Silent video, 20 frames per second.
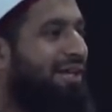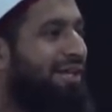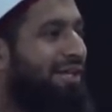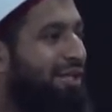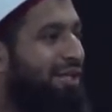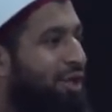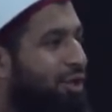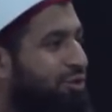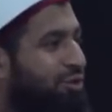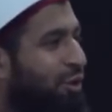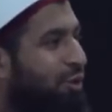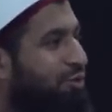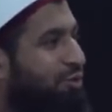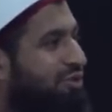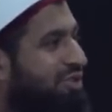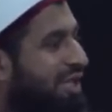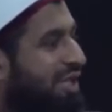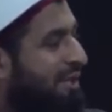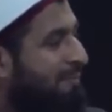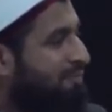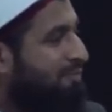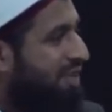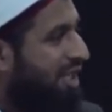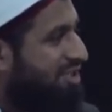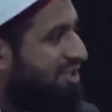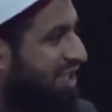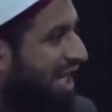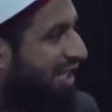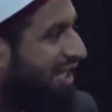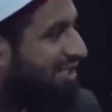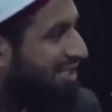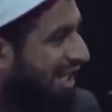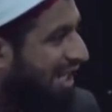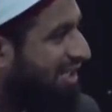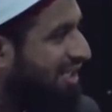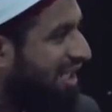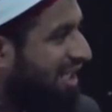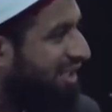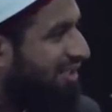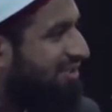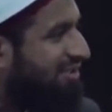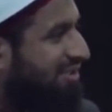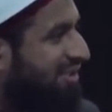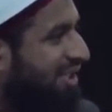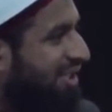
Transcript: You know those, the Jack Daniels,